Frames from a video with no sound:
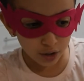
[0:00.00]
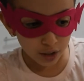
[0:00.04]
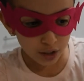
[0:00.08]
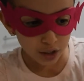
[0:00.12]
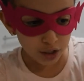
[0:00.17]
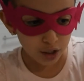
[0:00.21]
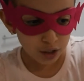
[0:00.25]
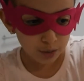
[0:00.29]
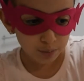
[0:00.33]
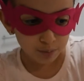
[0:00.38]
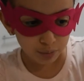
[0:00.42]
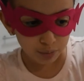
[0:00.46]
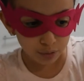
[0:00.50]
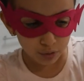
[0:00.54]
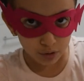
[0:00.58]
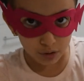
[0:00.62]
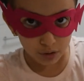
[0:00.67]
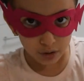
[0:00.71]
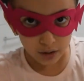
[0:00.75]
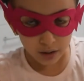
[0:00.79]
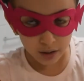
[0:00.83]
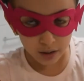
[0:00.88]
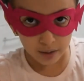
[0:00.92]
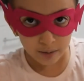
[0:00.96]
just put
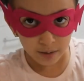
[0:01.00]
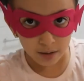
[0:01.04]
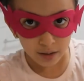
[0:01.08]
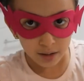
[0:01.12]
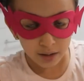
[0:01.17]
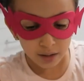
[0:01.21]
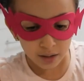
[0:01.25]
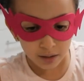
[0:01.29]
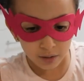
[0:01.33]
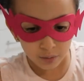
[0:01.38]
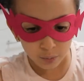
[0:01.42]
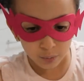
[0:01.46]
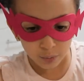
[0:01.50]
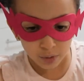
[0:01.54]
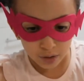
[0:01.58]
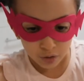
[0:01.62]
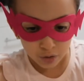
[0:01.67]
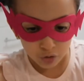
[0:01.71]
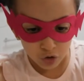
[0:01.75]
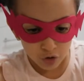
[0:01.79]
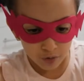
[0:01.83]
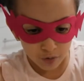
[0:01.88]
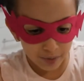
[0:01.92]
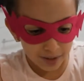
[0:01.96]
it in with
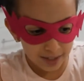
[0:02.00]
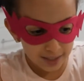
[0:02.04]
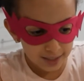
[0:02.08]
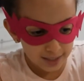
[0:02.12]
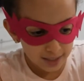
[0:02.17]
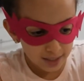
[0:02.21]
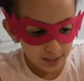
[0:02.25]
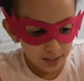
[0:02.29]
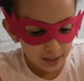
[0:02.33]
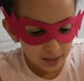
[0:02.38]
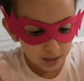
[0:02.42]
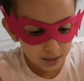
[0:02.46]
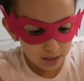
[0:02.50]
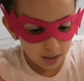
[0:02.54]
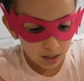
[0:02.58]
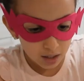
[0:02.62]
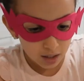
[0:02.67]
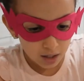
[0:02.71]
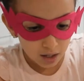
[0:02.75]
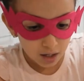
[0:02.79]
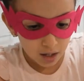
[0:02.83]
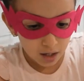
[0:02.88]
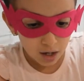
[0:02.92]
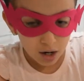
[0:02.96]
2 pieces.
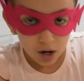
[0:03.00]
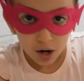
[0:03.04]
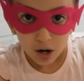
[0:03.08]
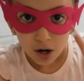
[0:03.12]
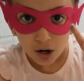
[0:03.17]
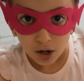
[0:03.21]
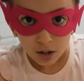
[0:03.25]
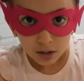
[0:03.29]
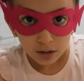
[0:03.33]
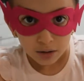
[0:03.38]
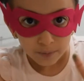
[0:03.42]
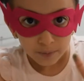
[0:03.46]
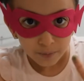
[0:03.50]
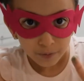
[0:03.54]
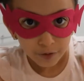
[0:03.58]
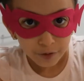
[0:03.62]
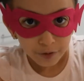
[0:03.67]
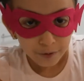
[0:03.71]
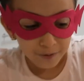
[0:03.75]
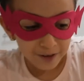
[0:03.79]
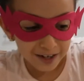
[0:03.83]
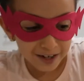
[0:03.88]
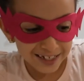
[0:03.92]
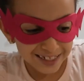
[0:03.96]

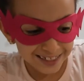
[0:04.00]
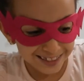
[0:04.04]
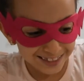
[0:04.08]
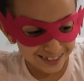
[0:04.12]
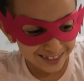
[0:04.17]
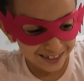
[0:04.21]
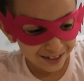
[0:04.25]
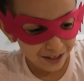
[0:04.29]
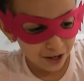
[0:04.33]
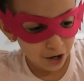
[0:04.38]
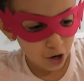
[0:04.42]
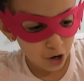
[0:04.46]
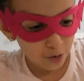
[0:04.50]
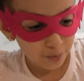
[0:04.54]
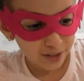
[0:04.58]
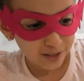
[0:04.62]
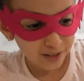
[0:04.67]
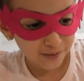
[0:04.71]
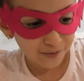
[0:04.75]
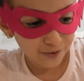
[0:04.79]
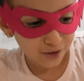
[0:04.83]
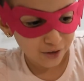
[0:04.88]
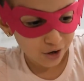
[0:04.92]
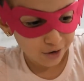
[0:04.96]
Wait, I almost
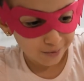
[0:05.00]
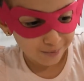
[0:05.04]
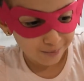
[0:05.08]
forgot.